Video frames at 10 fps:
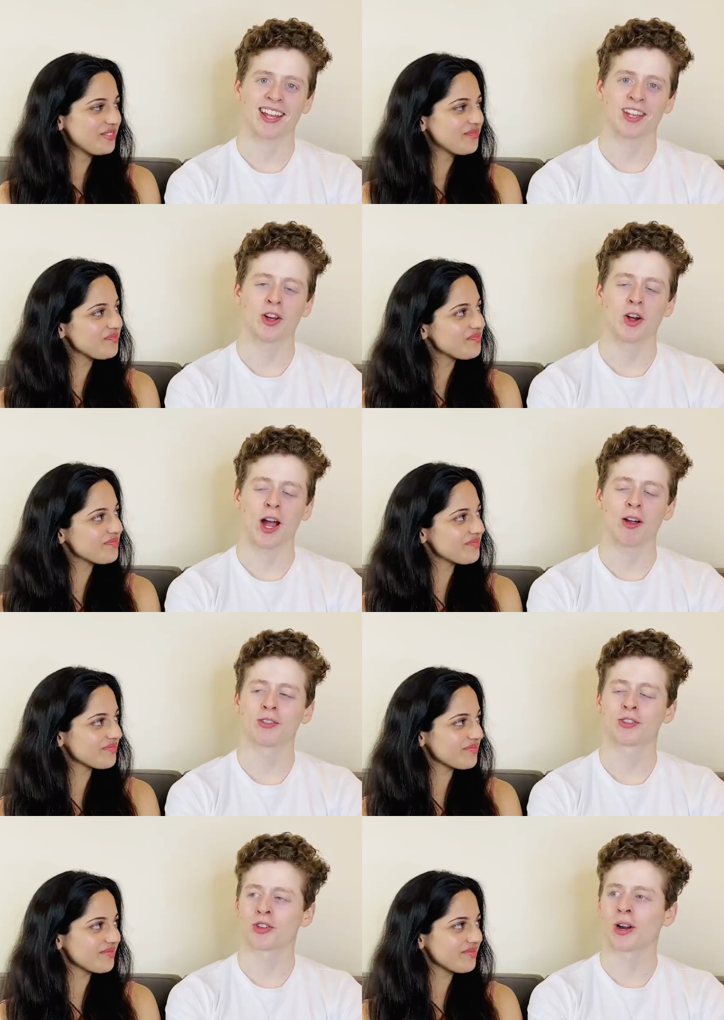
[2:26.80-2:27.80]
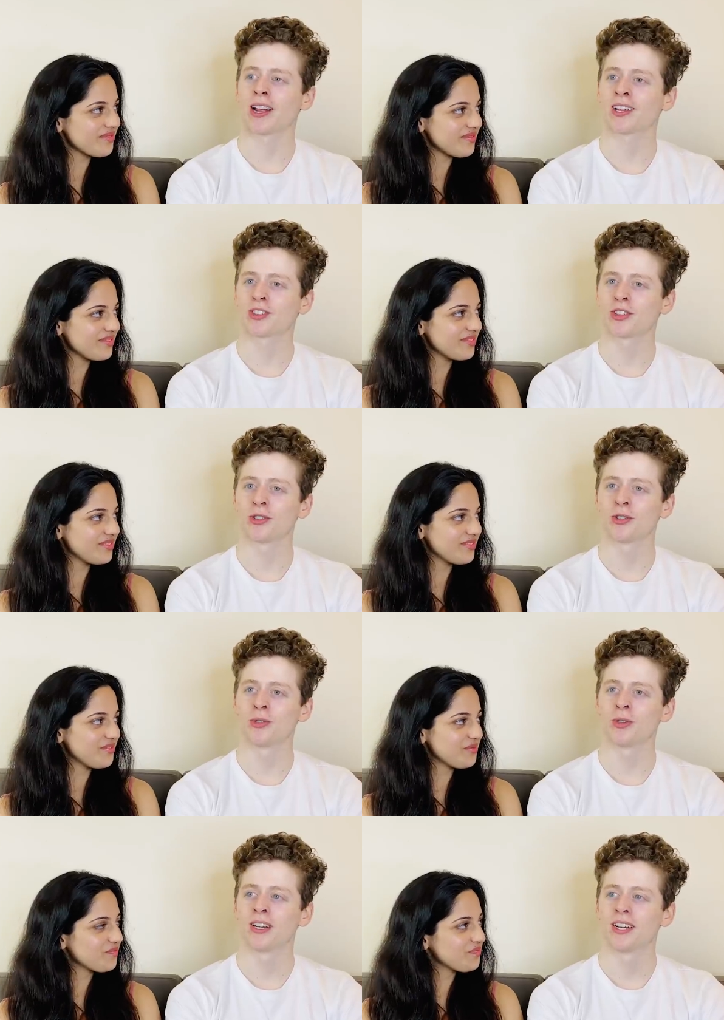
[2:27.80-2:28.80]
Speaker 1: You know, I was trying
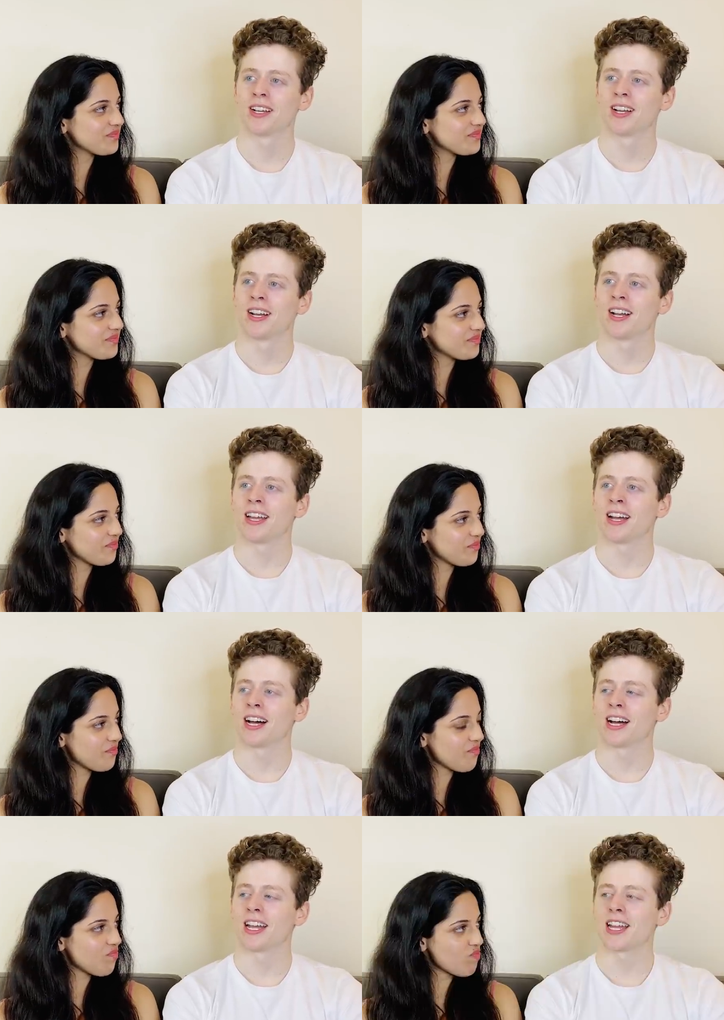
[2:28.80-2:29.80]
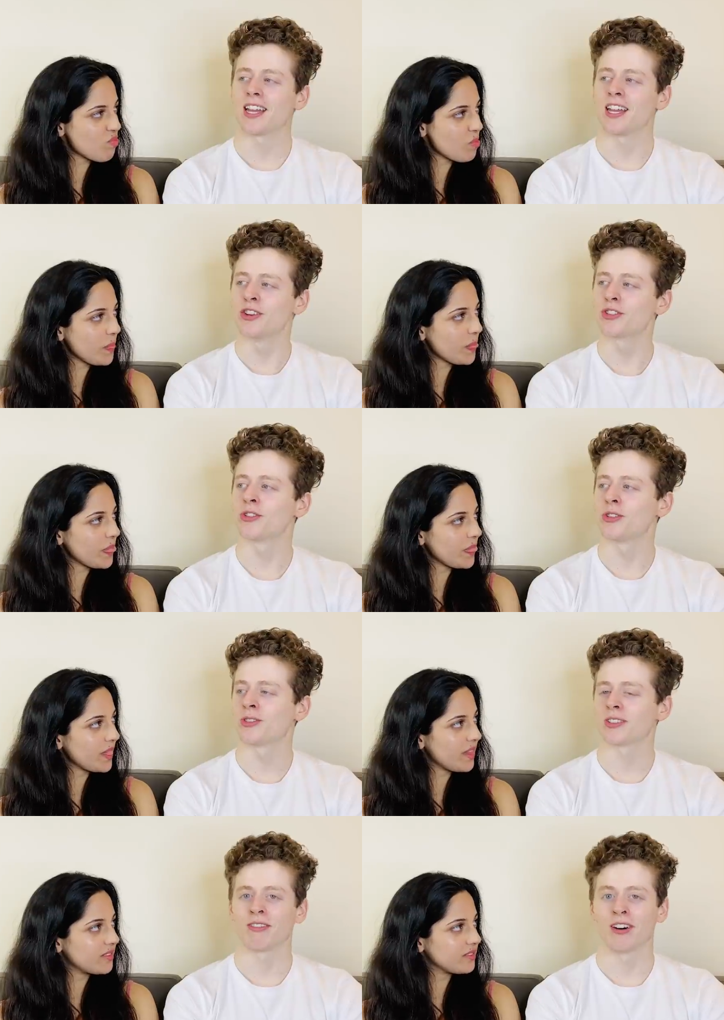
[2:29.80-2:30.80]
to uh,
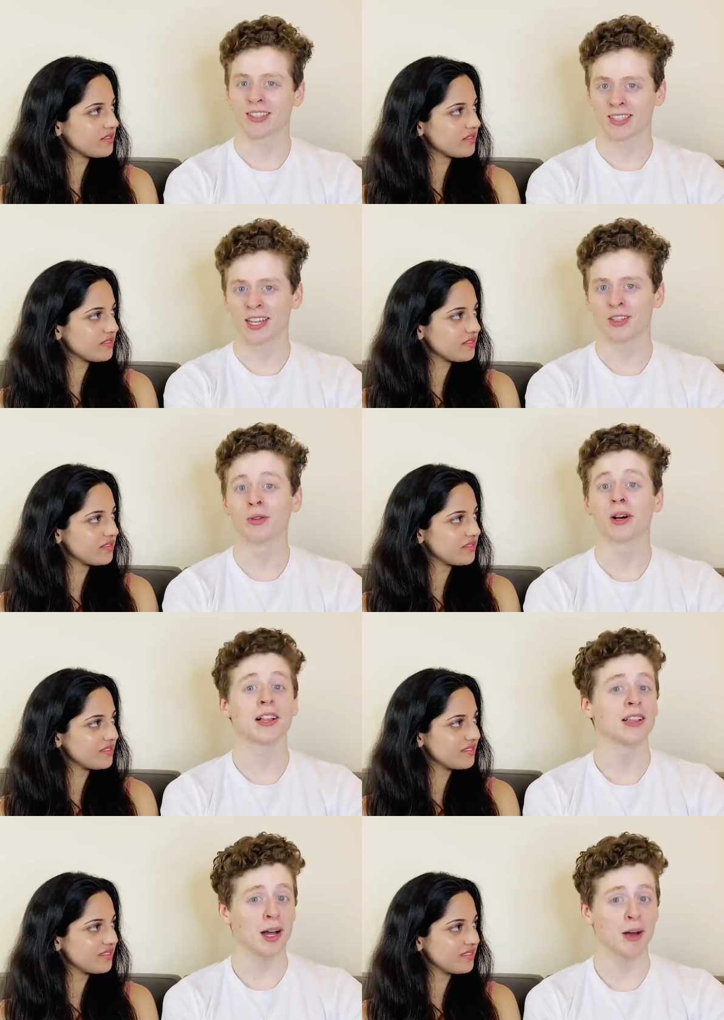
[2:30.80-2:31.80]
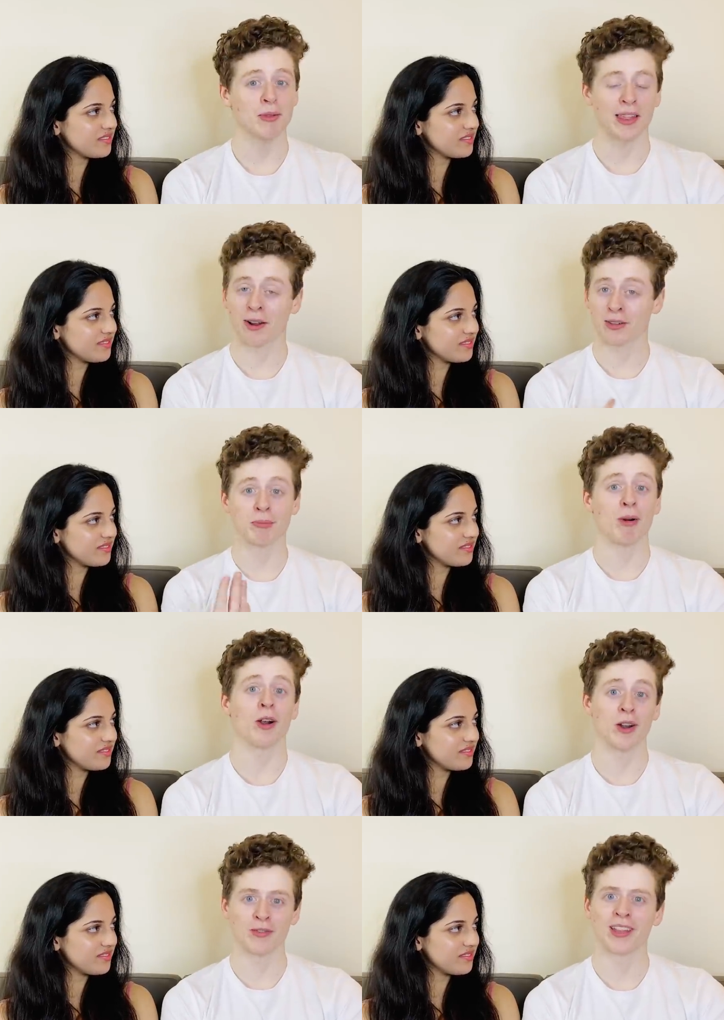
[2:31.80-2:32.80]
introduce Avanti to a club that I was a part
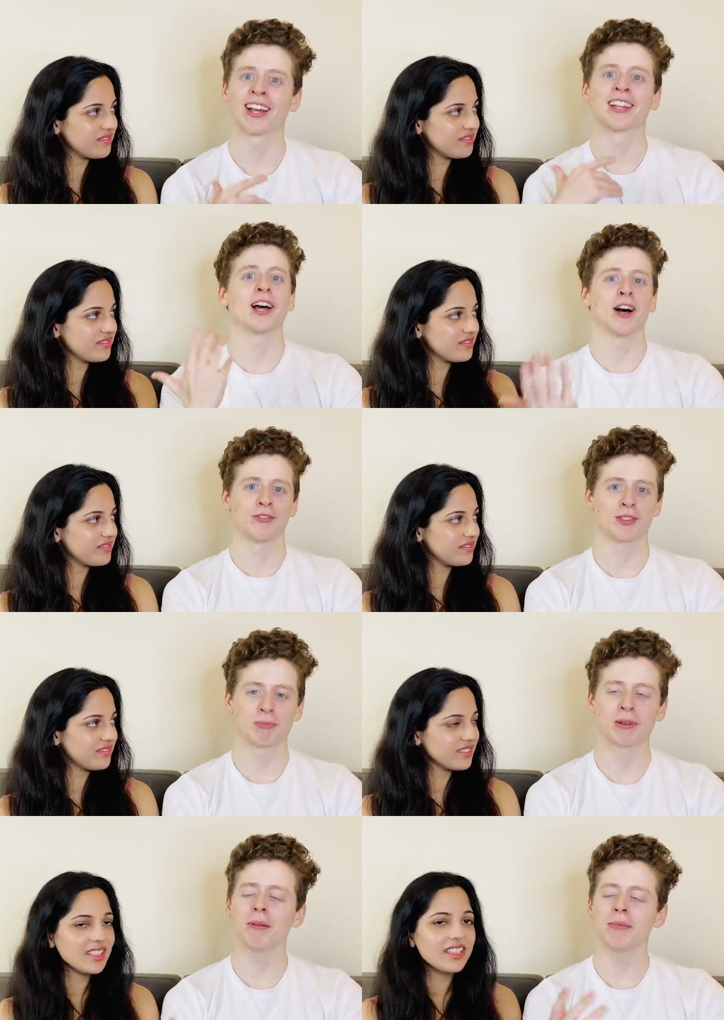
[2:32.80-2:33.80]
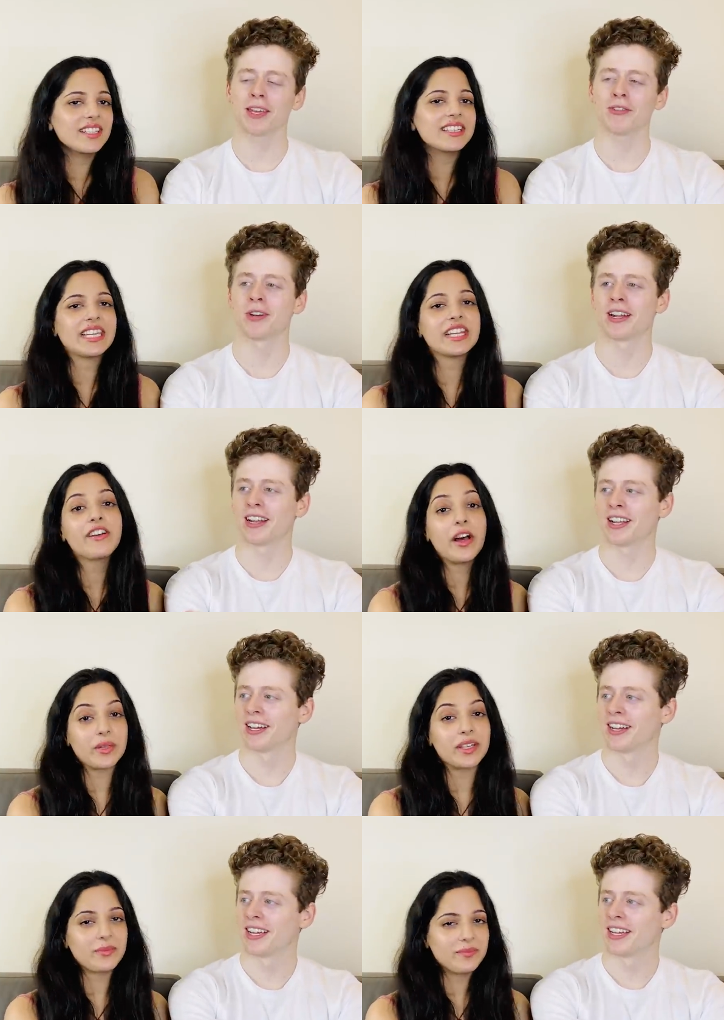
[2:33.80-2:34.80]
of that I loved. But let me give that you that. That founded.